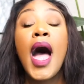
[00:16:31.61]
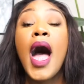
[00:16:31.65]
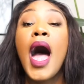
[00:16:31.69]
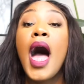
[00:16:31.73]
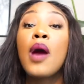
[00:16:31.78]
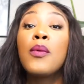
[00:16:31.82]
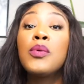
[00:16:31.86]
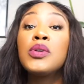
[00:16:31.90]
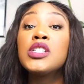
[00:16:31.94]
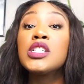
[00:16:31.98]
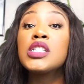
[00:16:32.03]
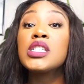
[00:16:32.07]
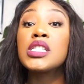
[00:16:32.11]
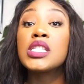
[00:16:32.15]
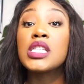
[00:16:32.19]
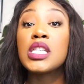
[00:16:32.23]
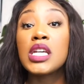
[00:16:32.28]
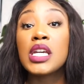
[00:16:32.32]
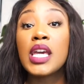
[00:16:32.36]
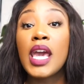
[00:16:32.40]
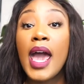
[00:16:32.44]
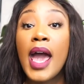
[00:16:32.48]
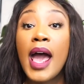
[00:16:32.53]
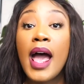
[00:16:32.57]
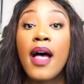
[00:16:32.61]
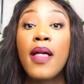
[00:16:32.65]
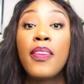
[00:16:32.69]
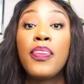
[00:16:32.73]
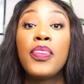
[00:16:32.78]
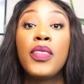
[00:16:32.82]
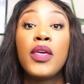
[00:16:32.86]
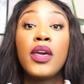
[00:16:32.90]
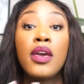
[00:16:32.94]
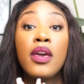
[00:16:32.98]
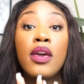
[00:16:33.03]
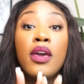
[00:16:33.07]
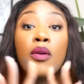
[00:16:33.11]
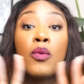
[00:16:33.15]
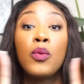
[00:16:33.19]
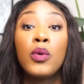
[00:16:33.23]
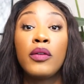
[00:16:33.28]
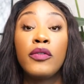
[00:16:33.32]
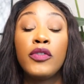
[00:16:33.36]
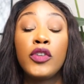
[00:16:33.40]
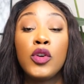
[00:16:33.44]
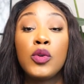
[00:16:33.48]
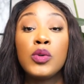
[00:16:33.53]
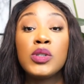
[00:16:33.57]
I would just look at the
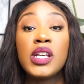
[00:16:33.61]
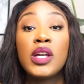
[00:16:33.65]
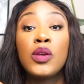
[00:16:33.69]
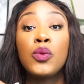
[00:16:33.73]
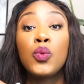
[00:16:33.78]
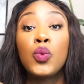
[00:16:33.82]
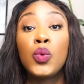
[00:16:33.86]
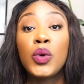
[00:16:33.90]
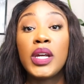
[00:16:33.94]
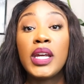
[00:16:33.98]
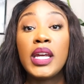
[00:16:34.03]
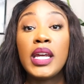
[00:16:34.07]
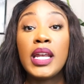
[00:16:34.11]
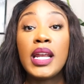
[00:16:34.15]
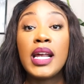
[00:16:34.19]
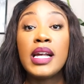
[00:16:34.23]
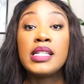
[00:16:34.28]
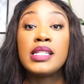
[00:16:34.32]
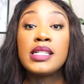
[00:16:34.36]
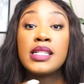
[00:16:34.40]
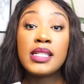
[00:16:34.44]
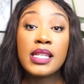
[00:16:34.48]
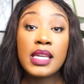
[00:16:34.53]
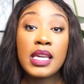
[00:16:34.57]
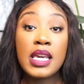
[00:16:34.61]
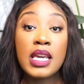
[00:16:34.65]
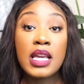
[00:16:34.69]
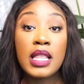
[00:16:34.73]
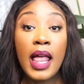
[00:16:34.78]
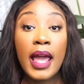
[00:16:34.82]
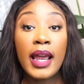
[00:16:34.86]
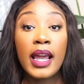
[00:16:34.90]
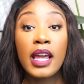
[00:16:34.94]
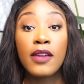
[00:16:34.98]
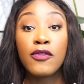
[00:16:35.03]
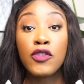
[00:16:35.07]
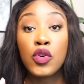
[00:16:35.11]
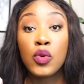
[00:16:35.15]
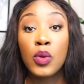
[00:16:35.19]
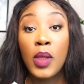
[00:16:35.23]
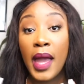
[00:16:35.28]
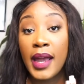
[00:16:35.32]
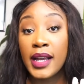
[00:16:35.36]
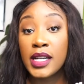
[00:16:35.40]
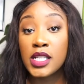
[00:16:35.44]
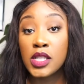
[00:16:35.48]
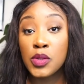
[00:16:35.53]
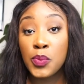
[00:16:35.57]
reviews and read and see like if you
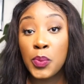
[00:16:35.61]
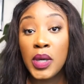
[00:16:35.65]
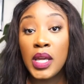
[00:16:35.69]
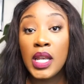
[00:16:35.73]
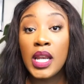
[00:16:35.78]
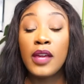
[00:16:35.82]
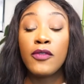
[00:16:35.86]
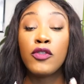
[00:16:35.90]
like sweet,